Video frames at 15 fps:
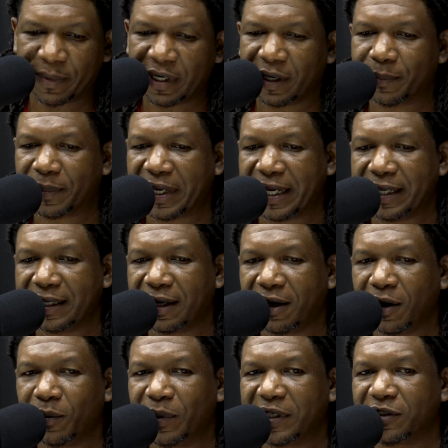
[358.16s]
up, I
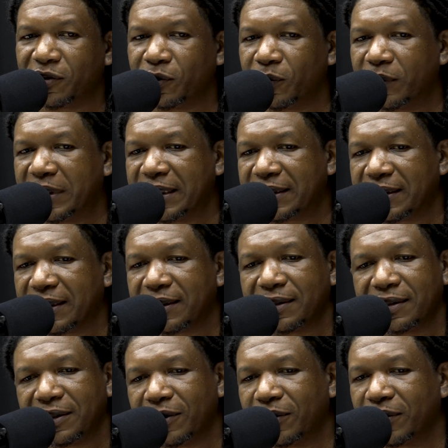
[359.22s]
always knew,
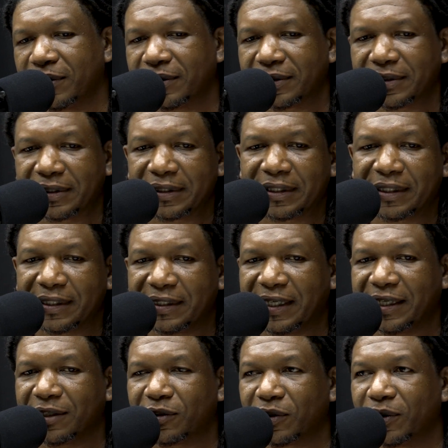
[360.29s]
listen,
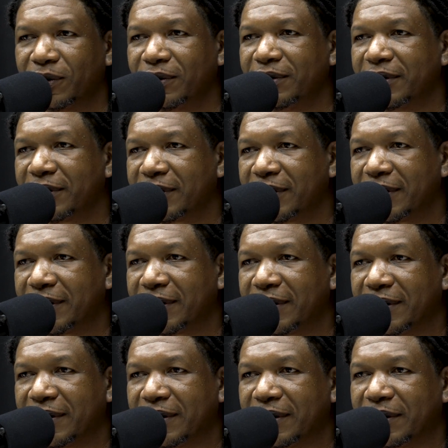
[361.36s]
take it slow
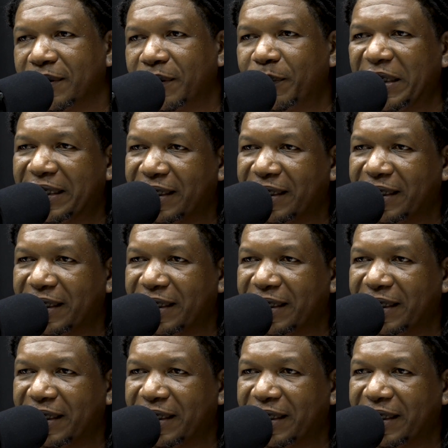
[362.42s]
and be